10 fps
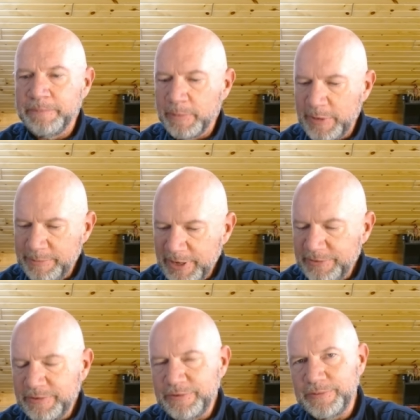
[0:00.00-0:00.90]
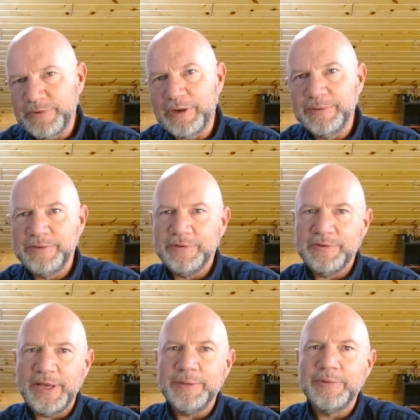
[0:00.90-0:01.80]
My message was always the
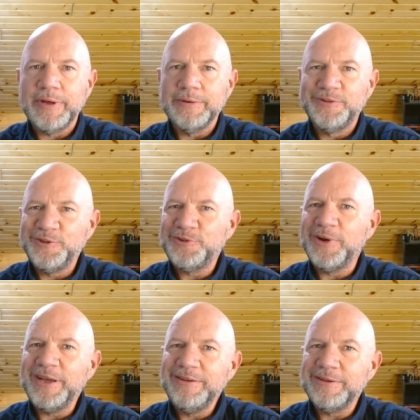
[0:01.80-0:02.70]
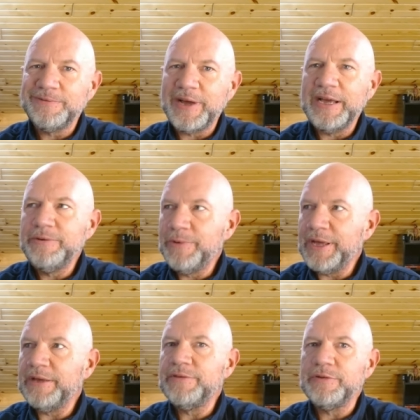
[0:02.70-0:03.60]
same. I was just trying to find
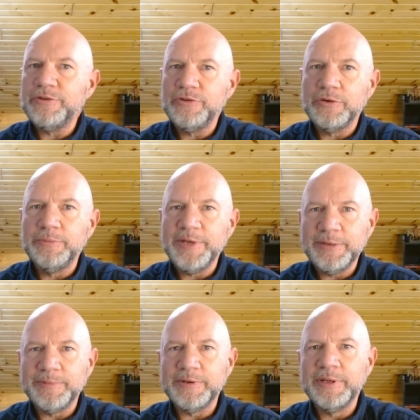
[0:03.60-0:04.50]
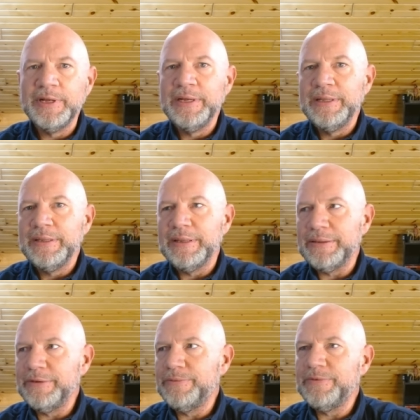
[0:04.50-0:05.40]
ways to show people
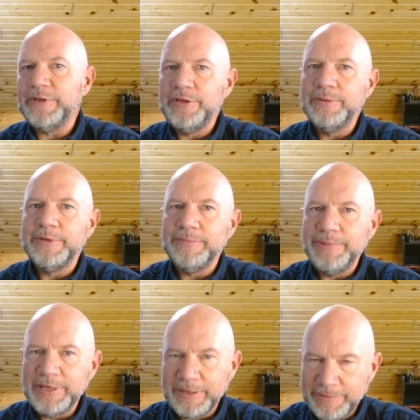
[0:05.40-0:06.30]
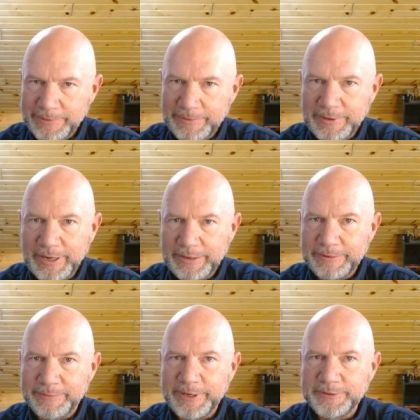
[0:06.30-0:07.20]
that this was a human being we were
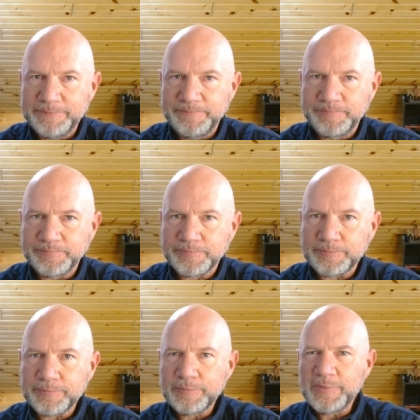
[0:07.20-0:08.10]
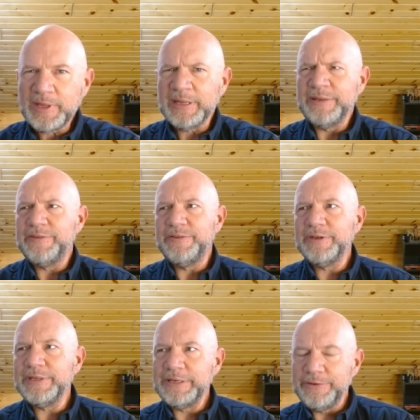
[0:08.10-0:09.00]
talking about. It's
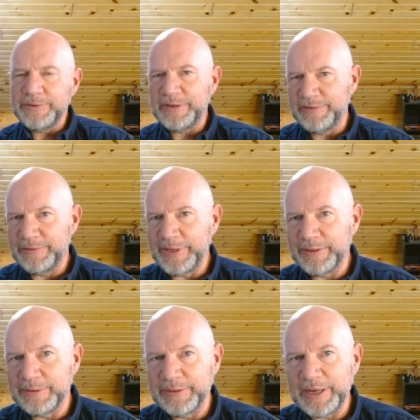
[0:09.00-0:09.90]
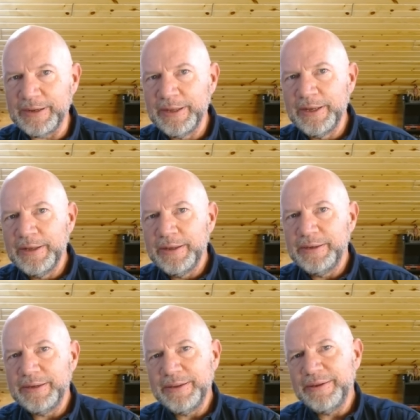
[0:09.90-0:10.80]
still interesting to me, though, that
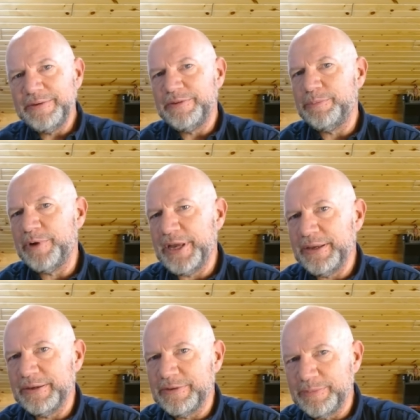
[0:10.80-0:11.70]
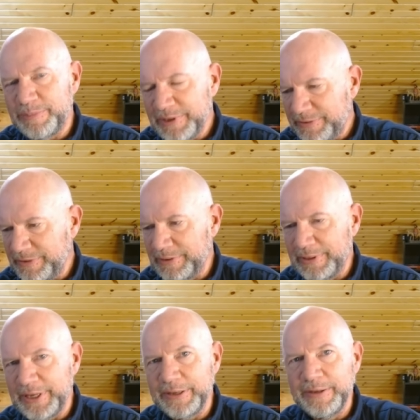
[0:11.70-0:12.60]
none of this sprang
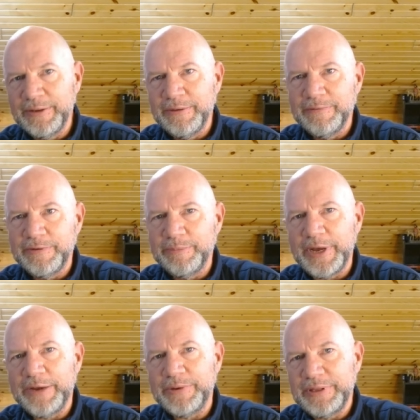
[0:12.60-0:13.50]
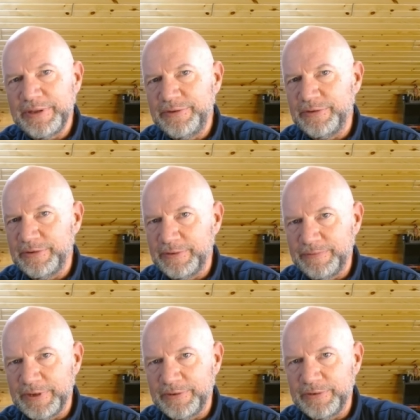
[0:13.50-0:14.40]
explicitly from my religious
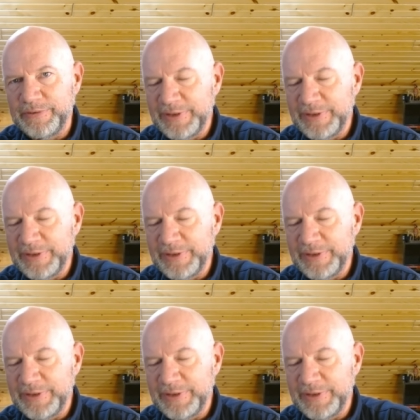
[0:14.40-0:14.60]
convictions.